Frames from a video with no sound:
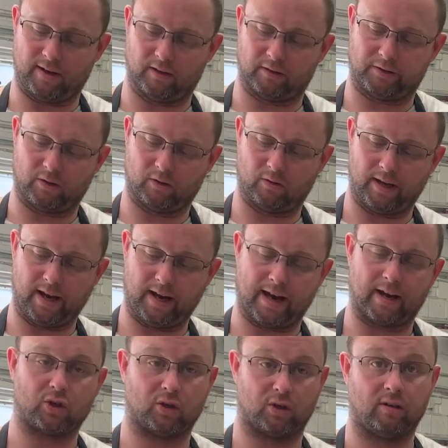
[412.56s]
this
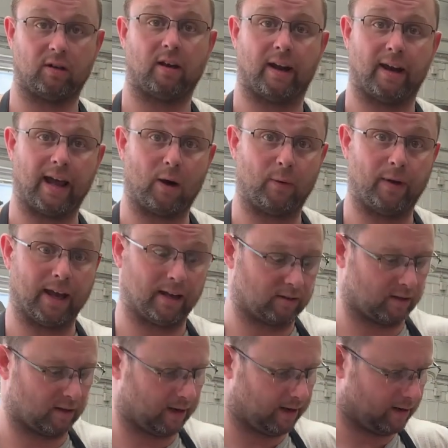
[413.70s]
lovely little tool in
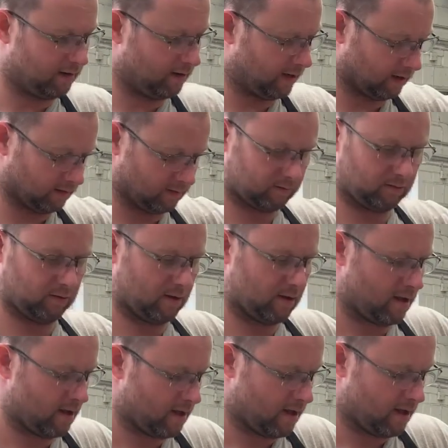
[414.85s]
action and how we get into the
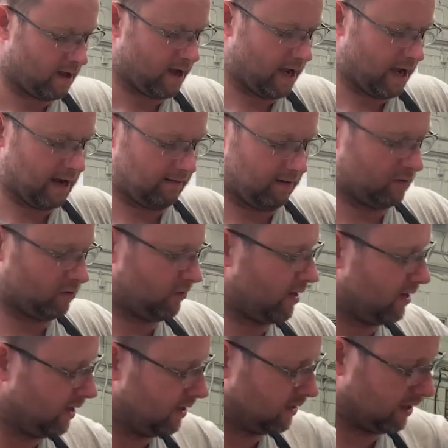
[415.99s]
little
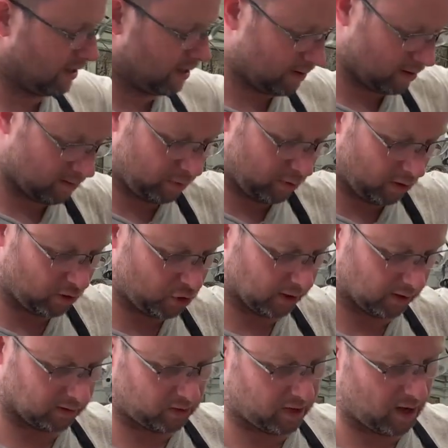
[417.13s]
areas that need
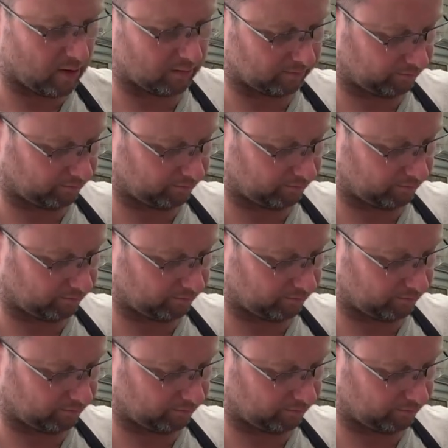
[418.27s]
de-nibbing and